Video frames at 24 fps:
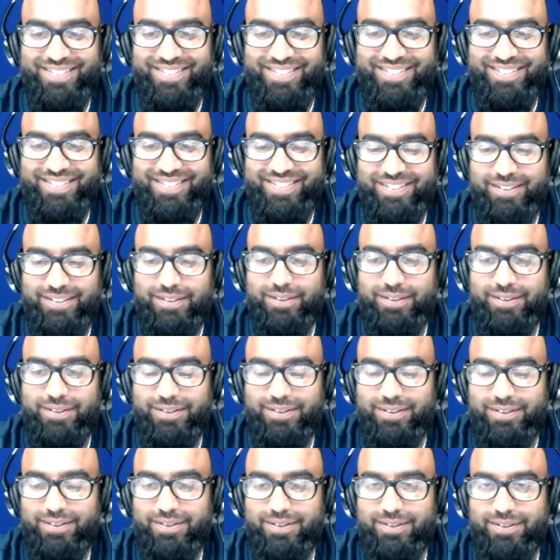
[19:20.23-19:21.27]

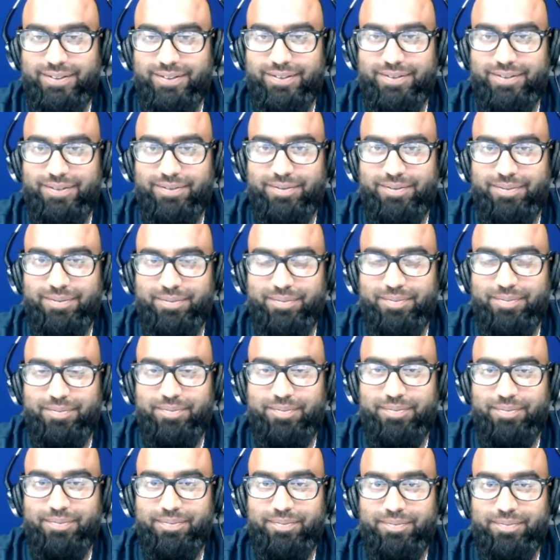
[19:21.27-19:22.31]

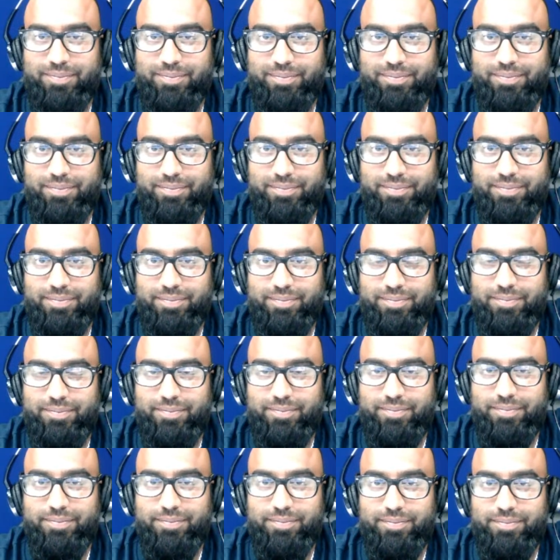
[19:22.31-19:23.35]

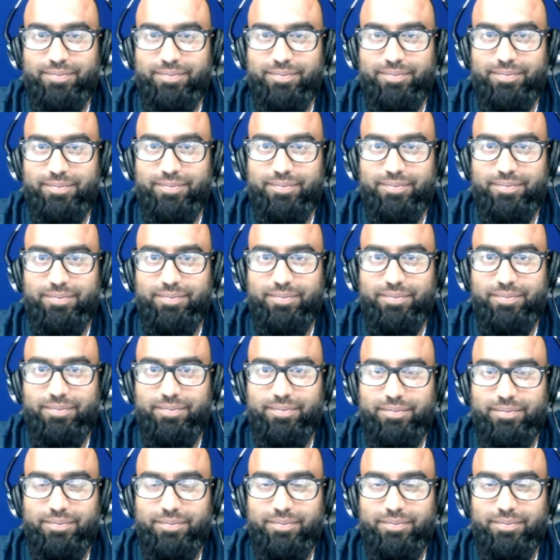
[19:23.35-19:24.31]
[no speech]